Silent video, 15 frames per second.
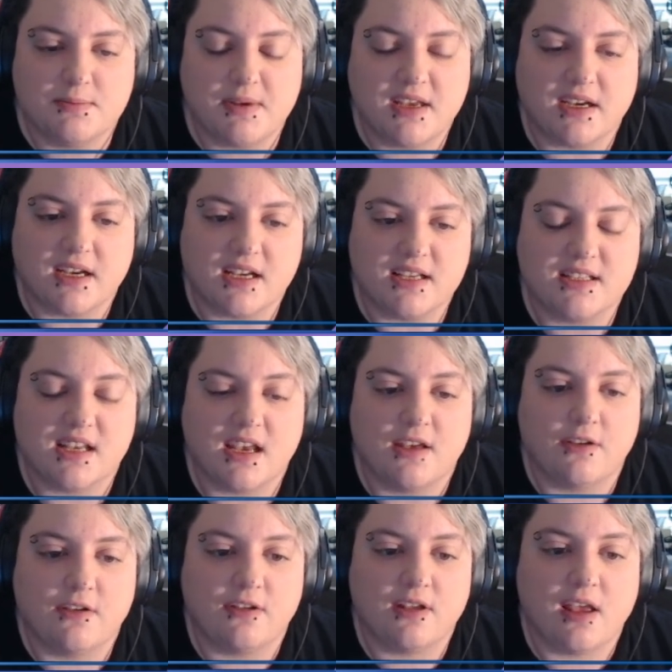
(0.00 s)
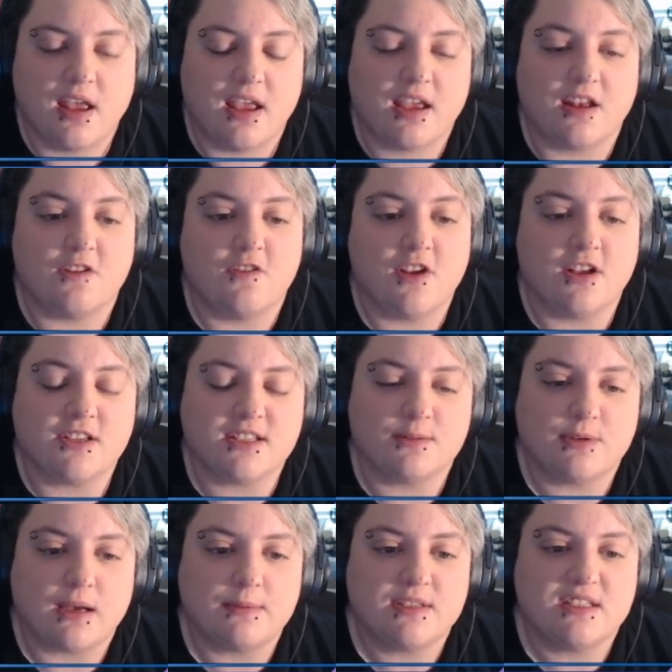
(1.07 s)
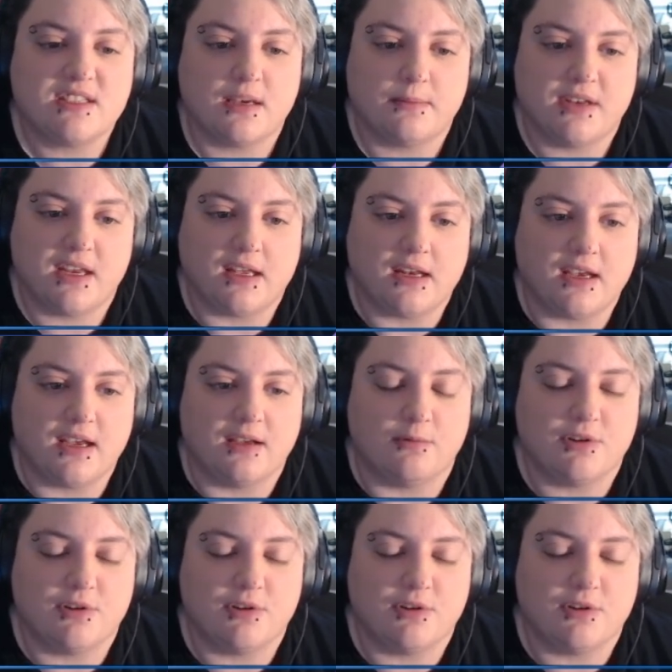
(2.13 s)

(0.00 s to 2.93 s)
because it can feel sometimes intimidating,